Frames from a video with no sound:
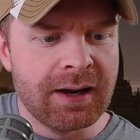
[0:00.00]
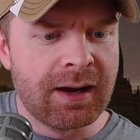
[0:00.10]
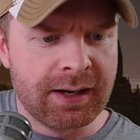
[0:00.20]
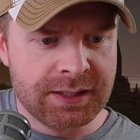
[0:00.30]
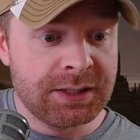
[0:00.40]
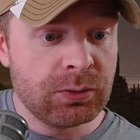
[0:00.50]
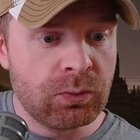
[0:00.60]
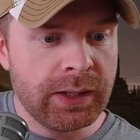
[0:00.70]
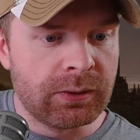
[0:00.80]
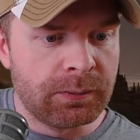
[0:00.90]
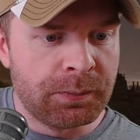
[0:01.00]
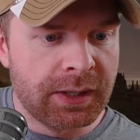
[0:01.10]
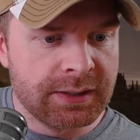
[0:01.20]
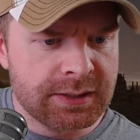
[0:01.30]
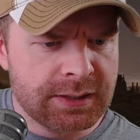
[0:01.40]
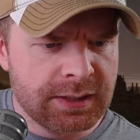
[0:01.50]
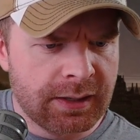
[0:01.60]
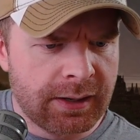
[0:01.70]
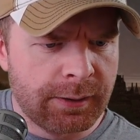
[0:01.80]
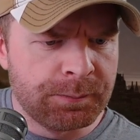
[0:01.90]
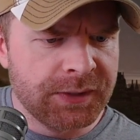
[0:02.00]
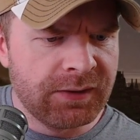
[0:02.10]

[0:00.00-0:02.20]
Uh, I still will, but um,